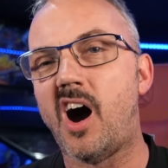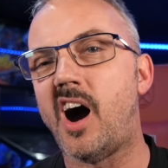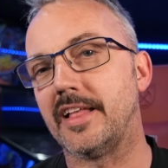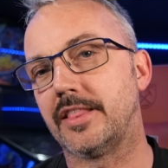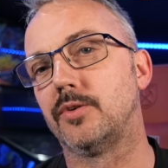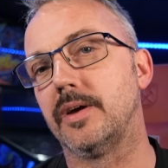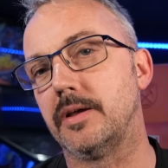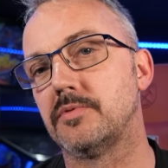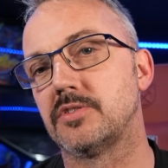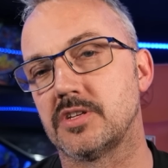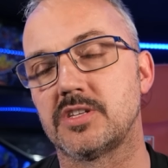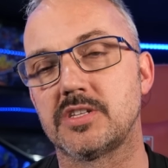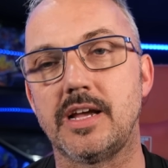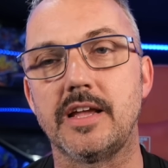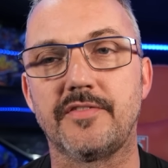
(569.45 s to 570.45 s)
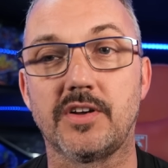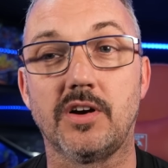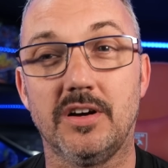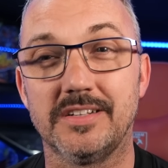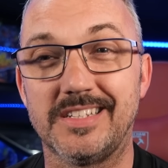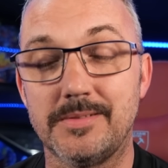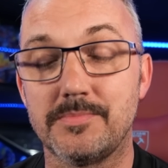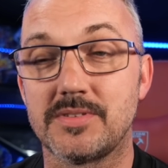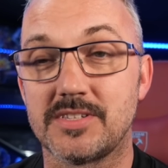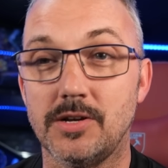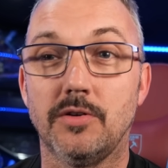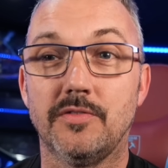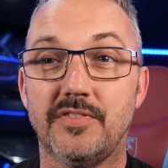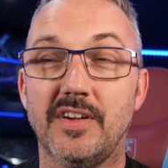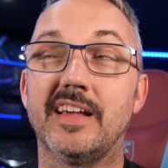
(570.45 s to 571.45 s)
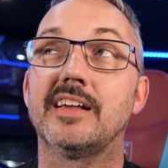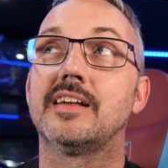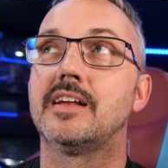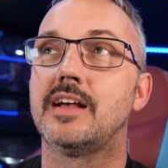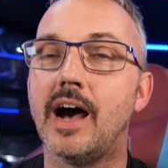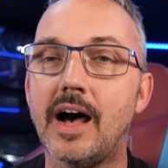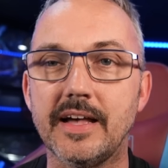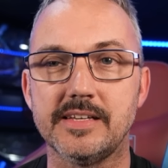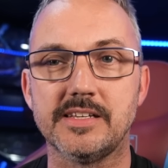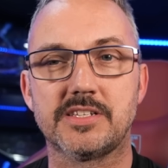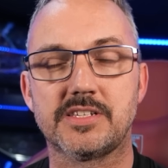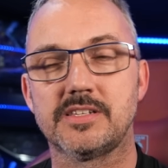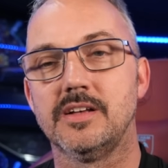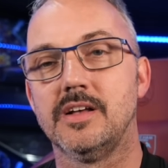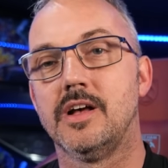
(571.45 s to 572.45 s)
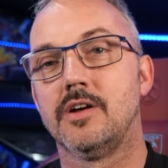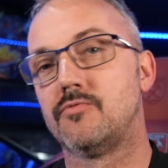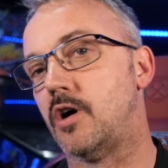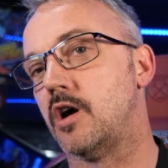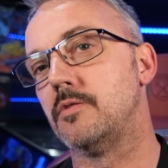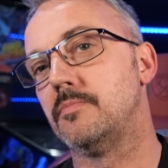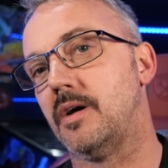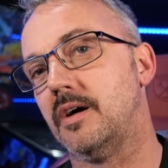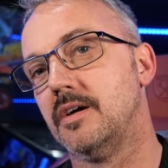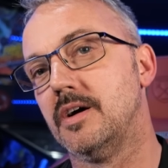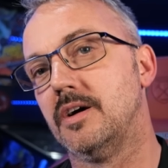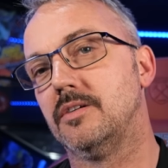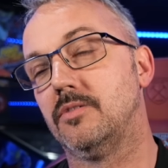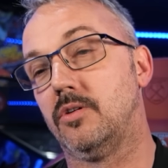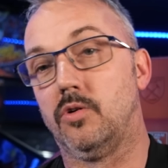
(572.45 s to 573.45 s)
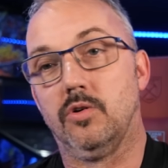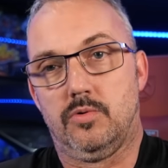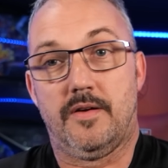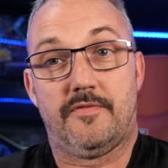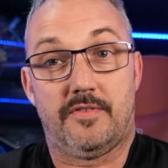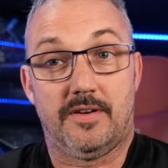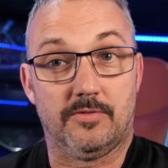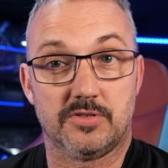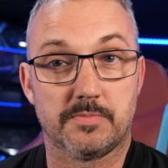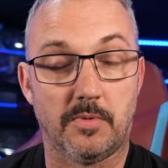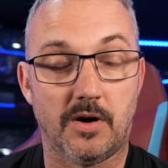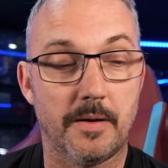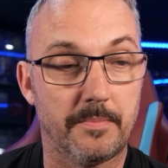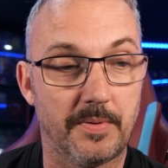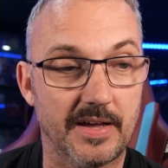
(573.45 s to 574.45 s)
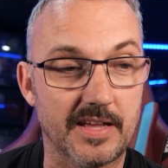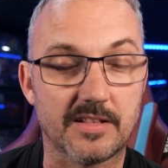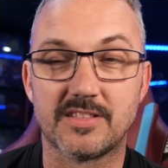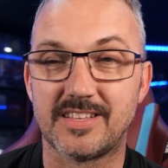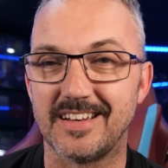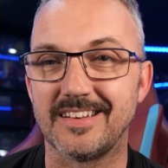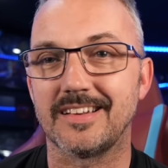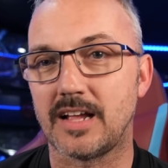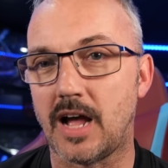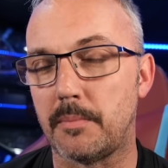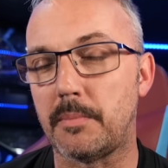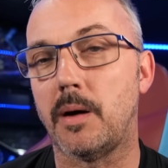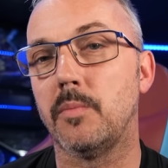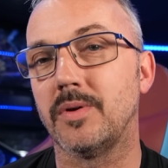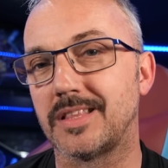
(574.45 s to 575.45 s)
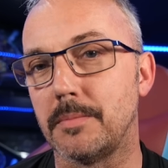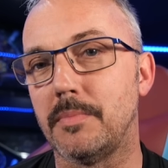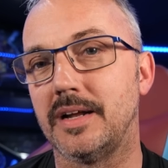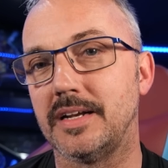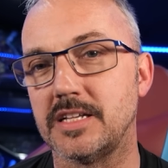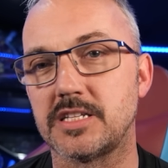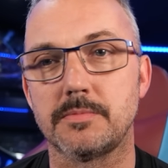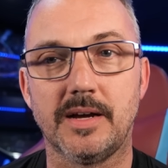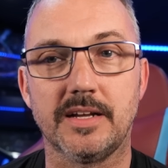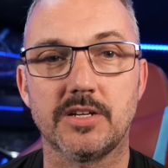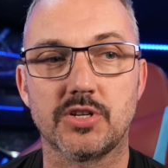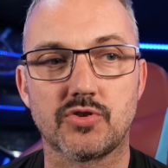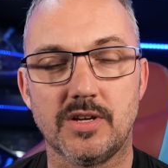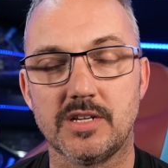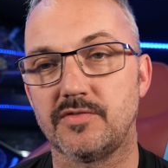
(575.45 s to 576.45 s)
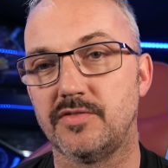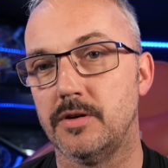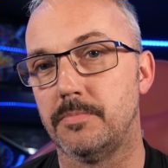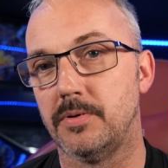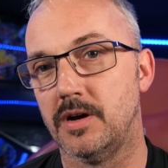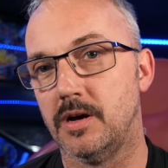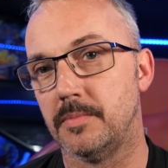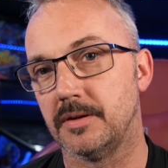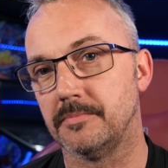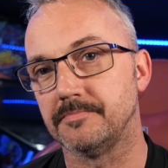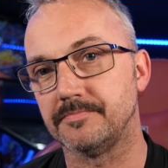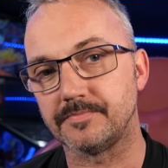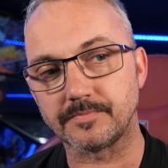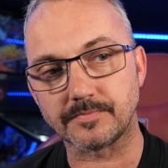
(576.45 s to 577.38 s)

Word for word: I thought he was just safeguarding himself in case Roma or whoever else might be didn't come up with the money to make the transfer permanent.